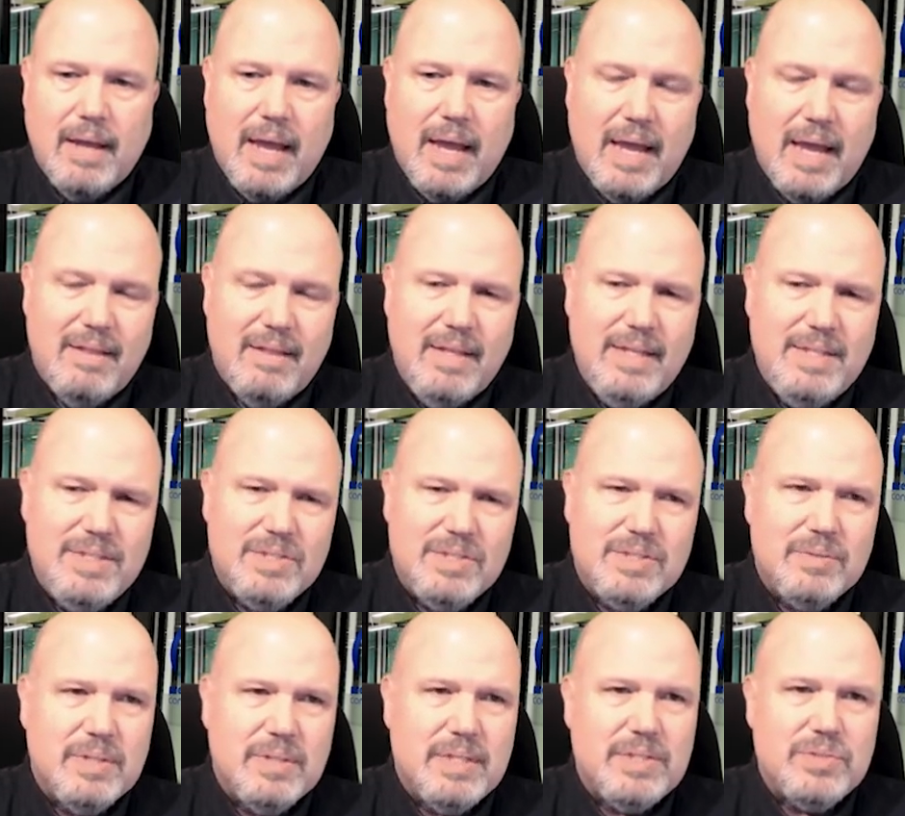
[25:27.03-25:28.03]
And
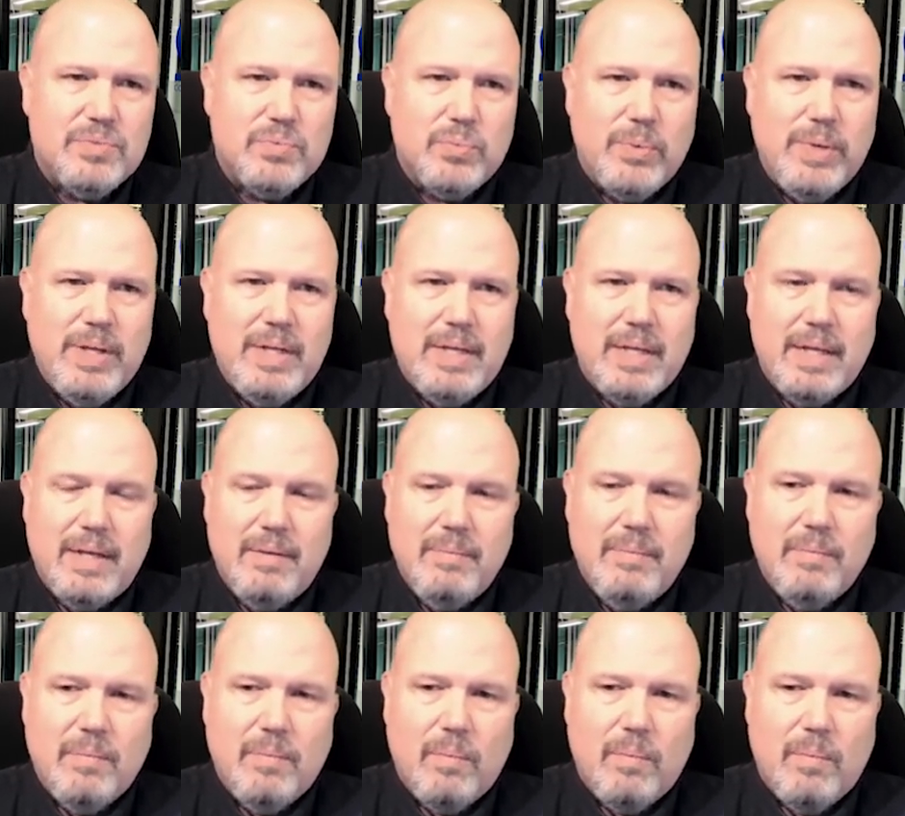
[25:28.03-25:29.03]
this is really,
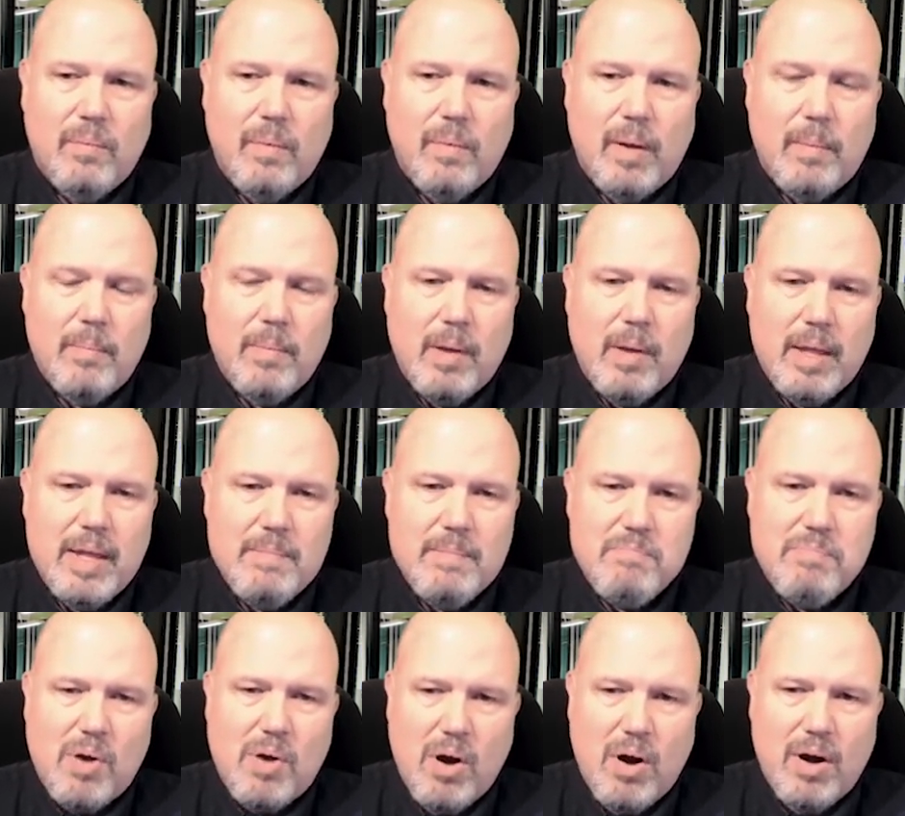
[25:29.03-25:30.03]
in
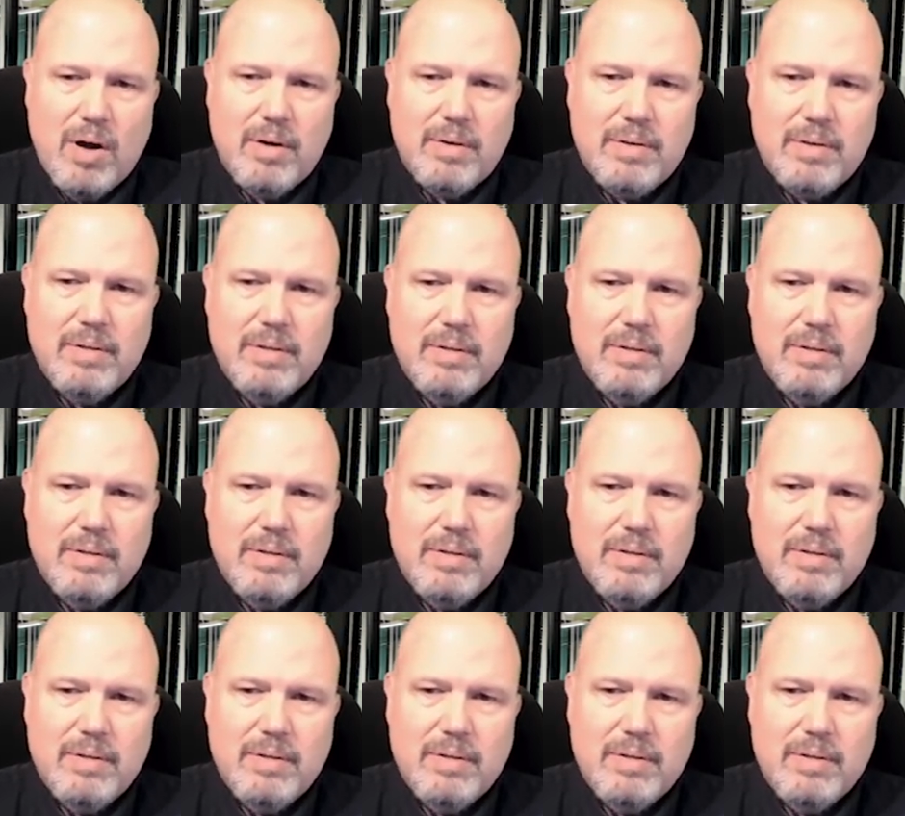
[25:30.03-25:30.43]
part,